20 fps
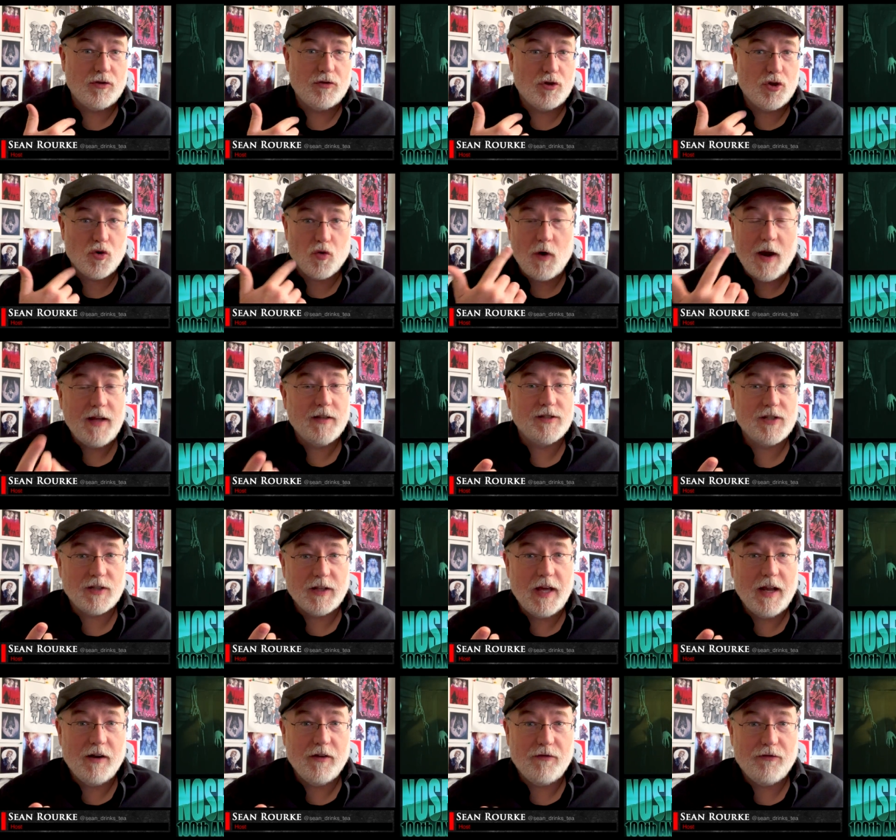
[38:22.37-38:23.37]

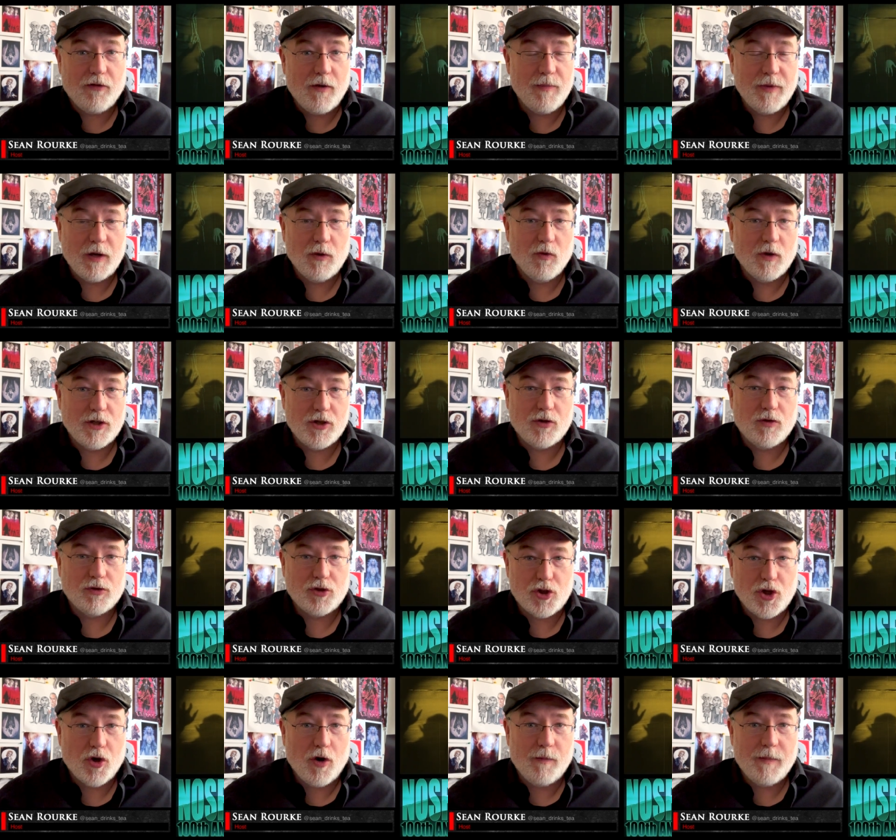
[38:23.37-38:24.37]
translated from the original
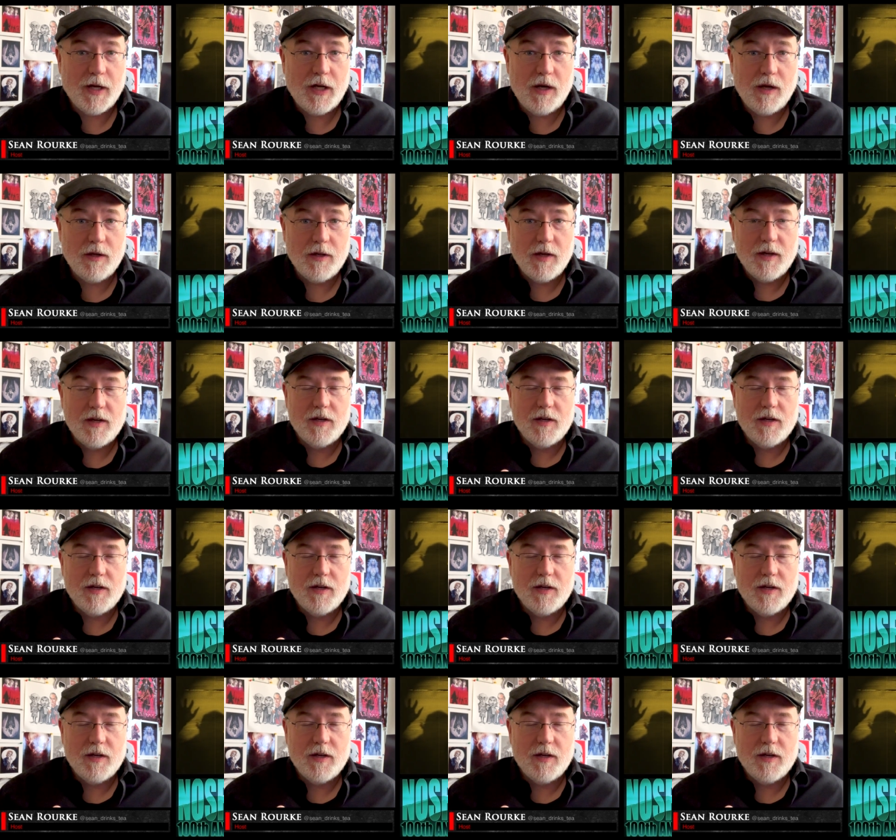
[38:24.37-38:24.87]
German,